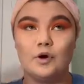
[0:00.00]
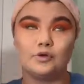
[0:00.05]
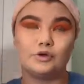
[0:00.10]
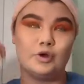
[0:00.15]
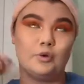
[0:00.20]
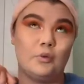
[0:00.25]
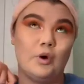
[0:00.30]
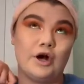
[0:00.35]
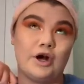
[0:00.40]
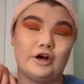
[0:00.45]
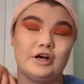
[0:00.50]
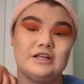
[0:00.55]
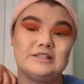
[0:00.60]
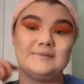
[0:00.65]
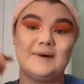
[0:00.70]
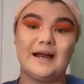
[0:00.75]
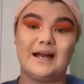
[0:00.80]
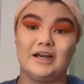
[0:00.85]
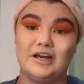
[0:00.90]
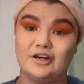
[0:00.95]
the one on his
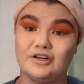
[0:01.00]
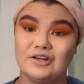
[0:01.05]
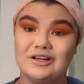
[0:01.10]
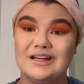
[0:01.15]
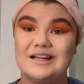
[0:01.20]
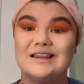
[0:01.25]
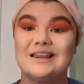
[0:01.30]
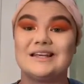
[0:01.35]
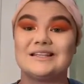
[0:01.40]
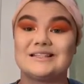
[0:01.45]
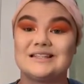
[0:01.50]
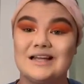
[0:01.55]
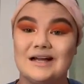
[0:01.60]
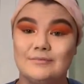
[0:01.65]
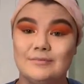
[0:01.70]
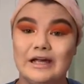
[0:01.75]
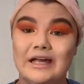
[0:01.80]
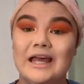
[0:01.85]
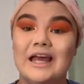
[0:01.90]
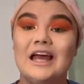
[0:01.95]
back and underneath his
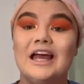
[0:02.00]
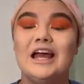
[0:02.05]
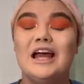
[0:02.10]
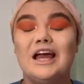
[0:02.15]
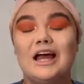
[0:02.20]
stomach.